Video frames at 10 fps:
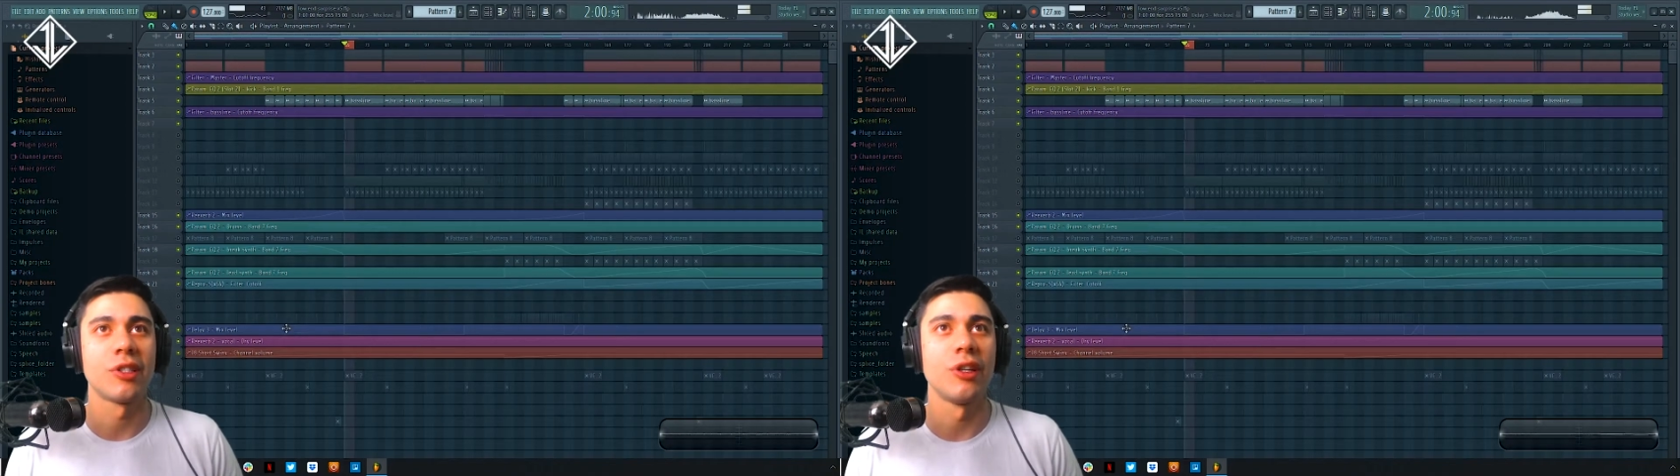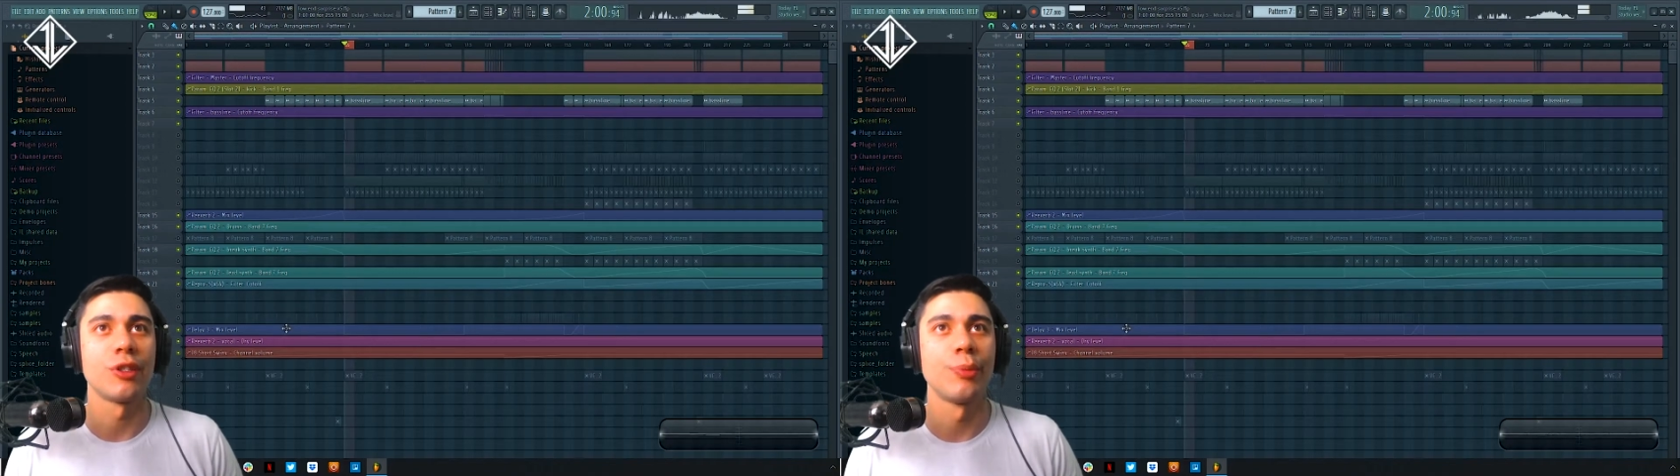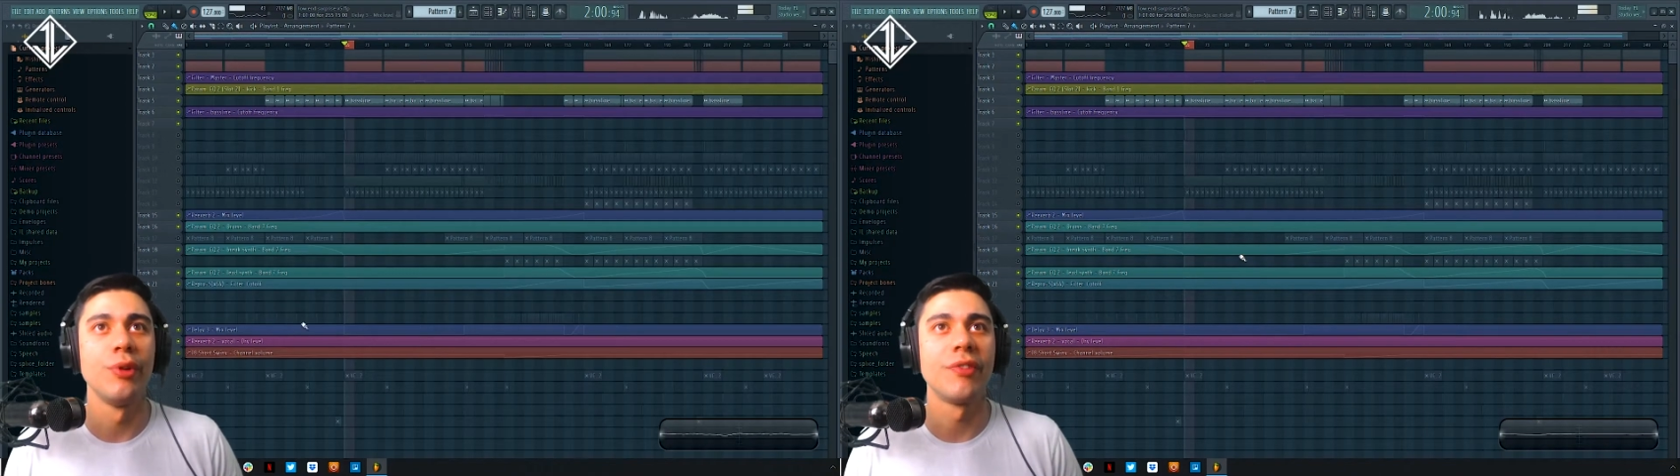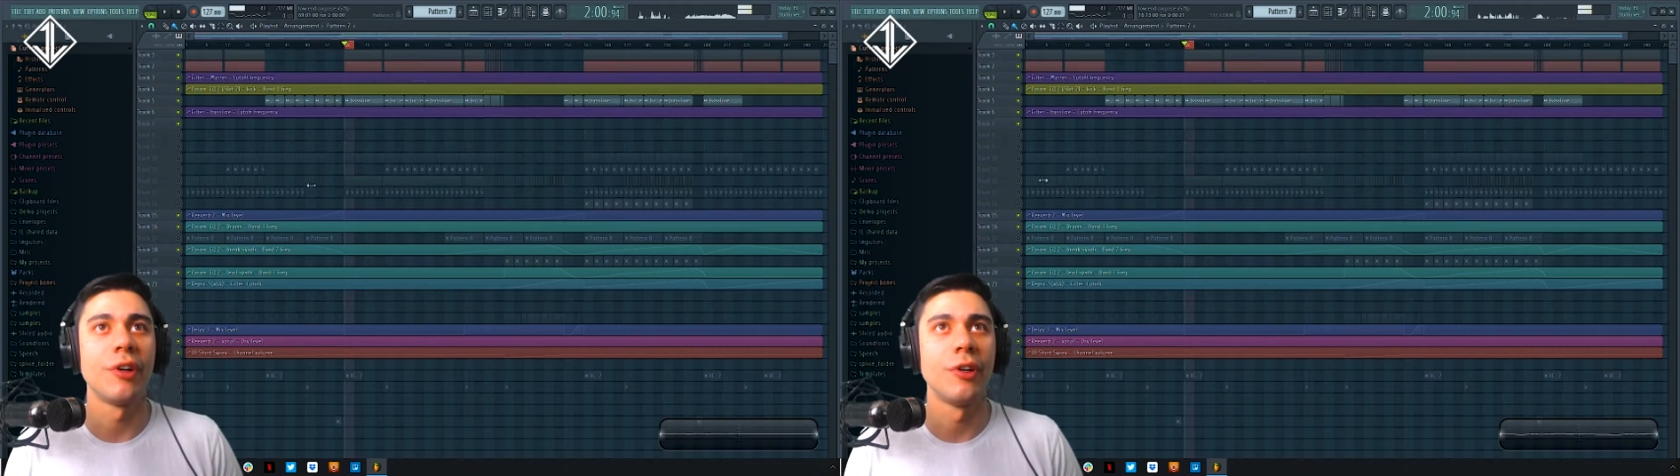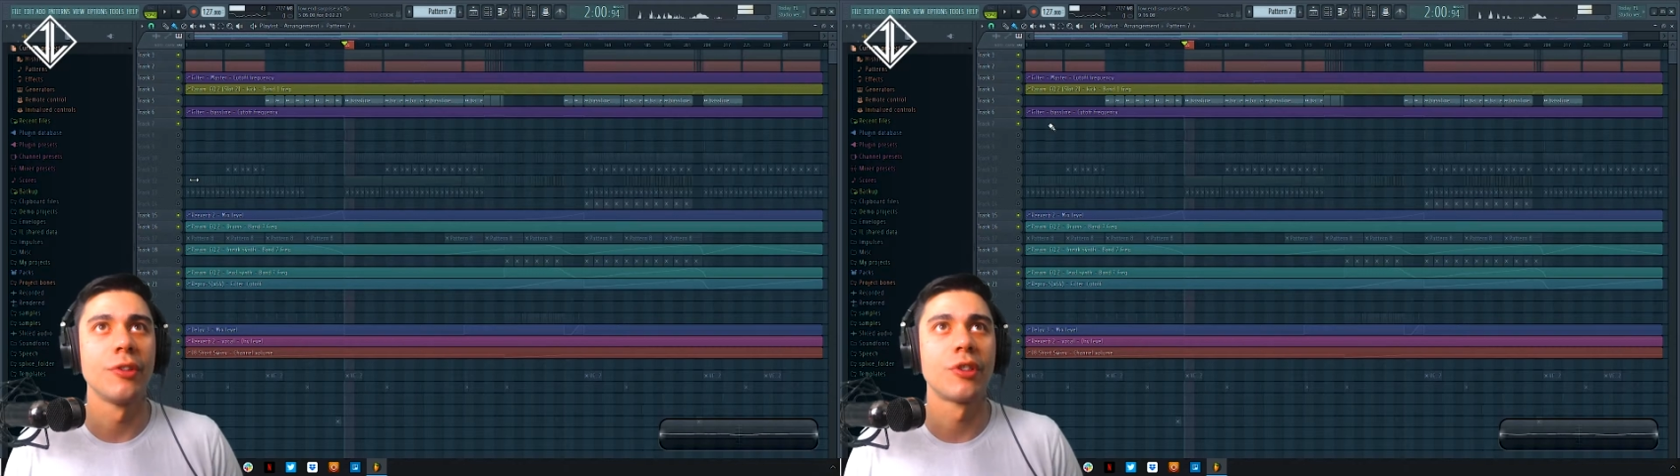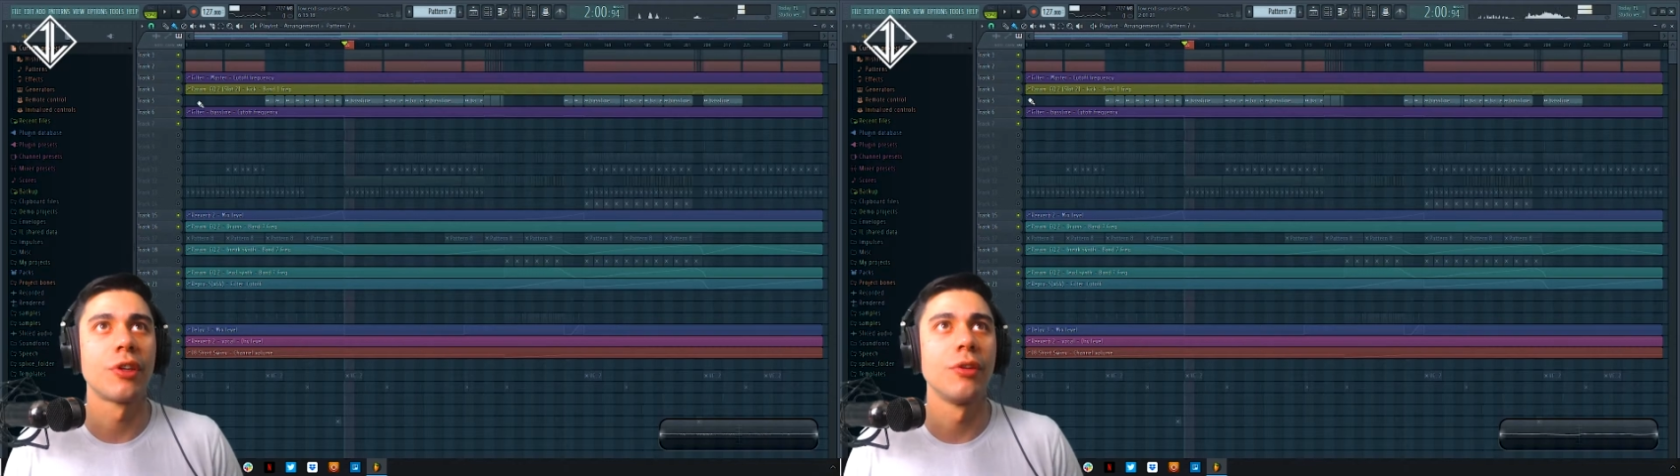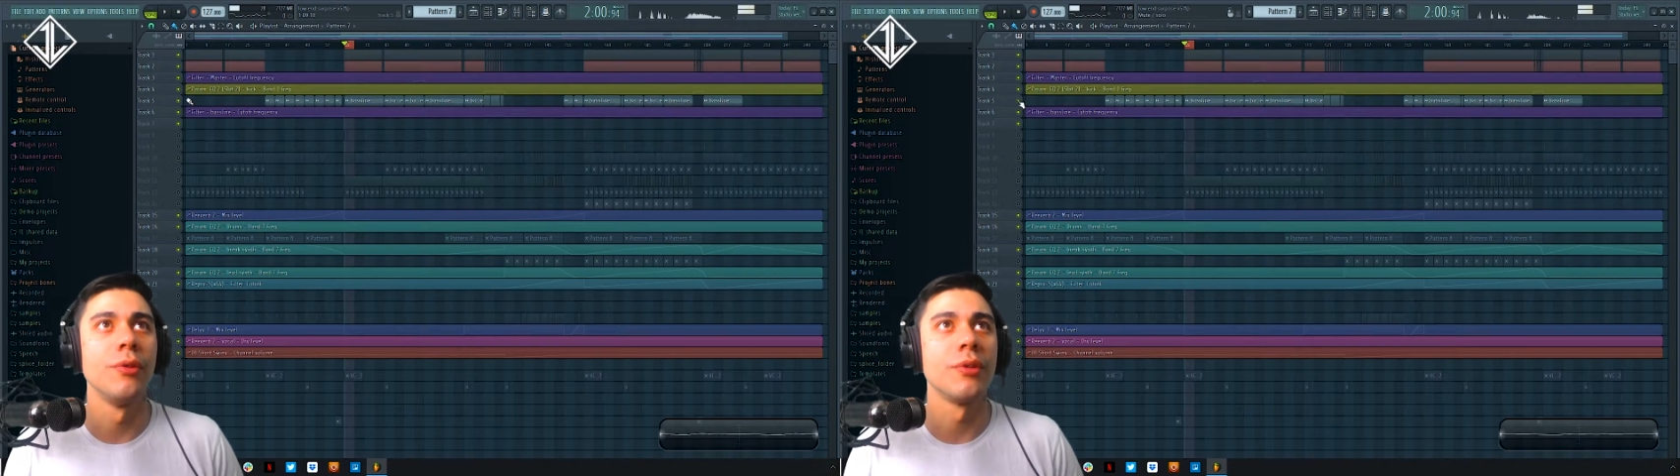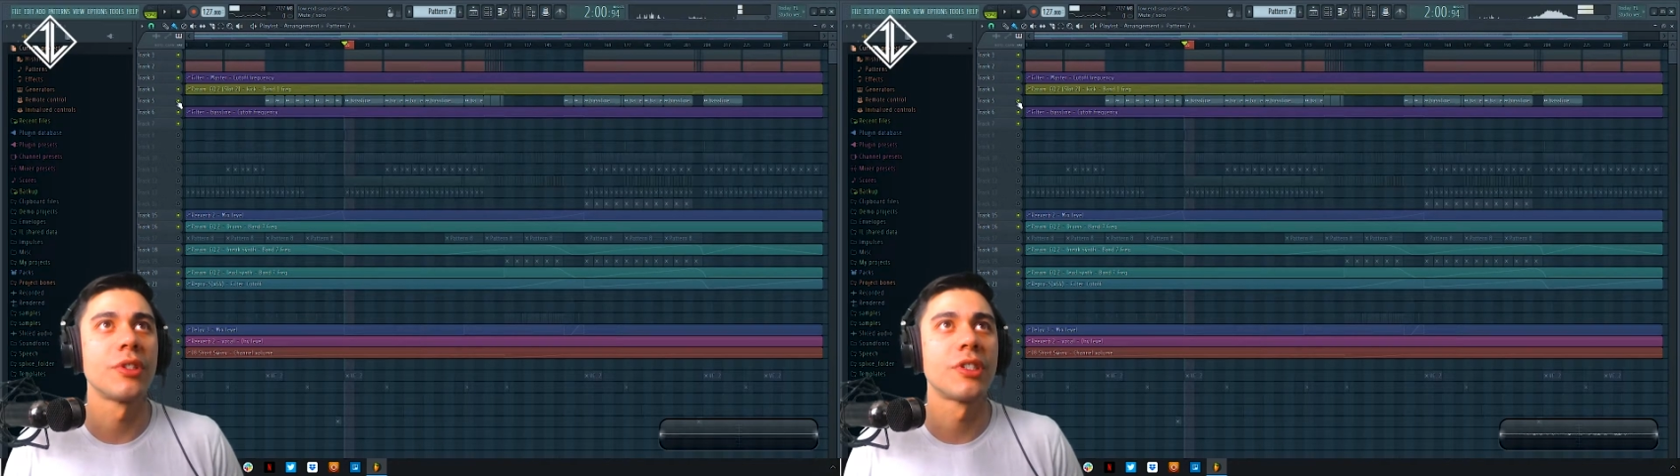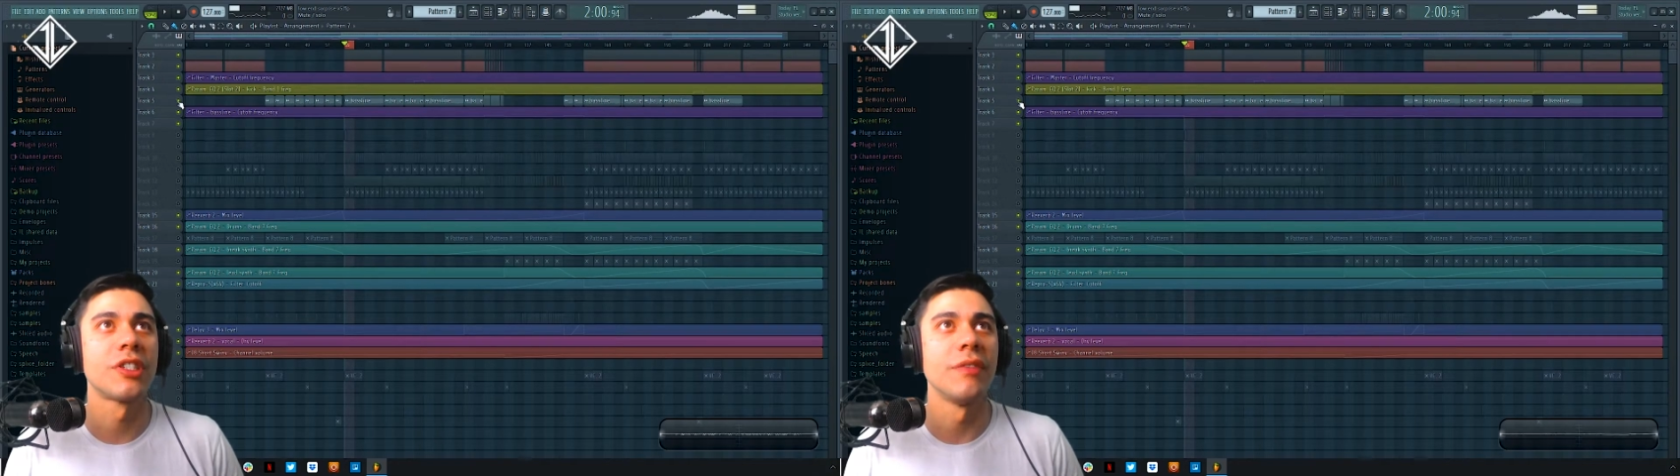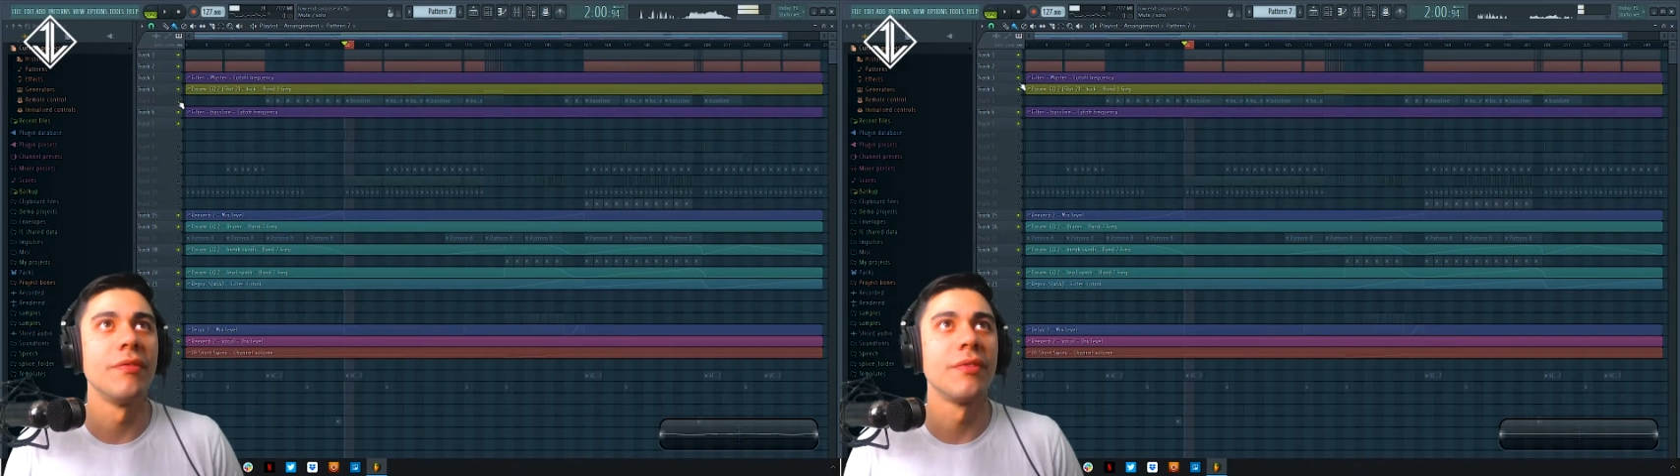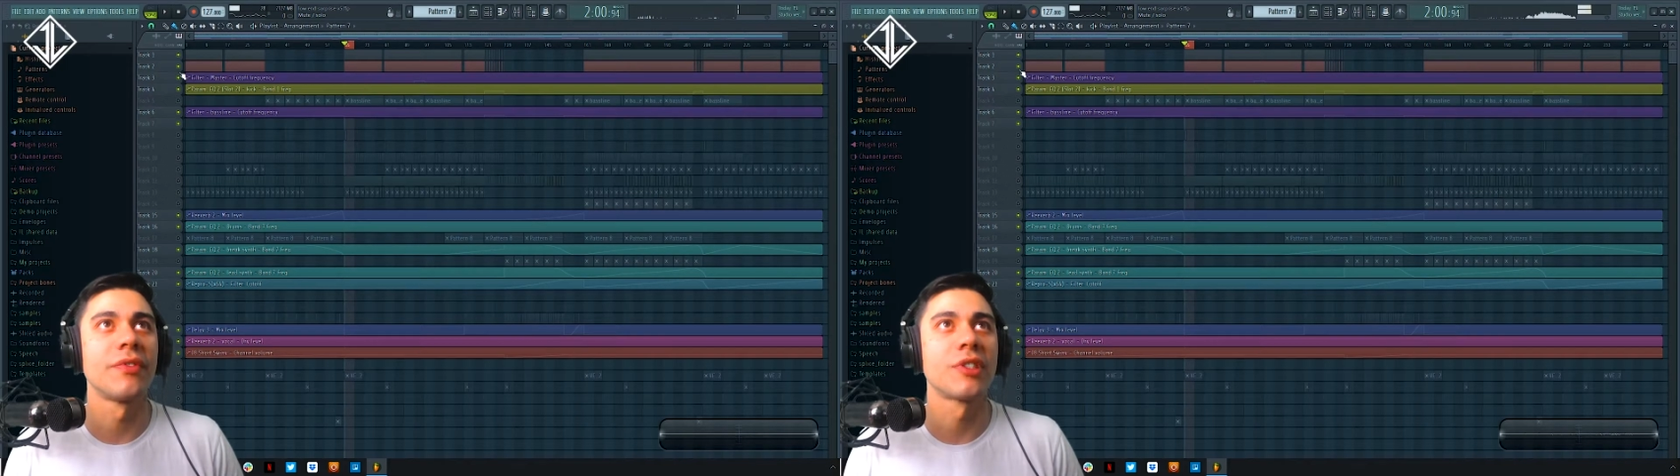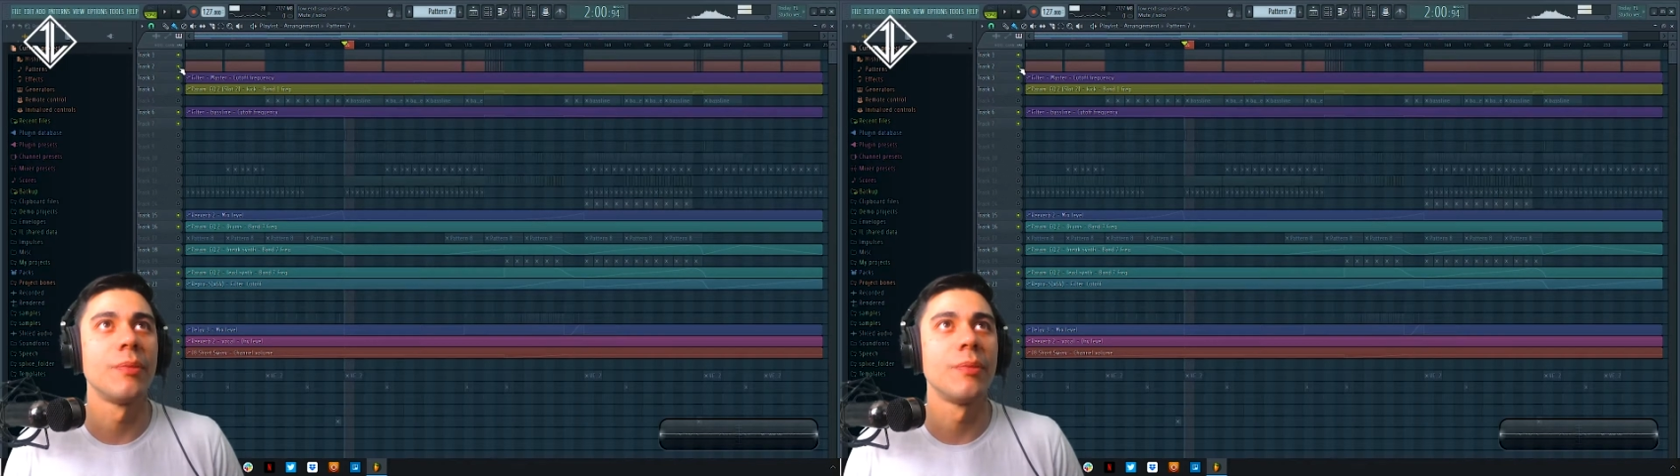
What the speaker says: so let's move on to synths.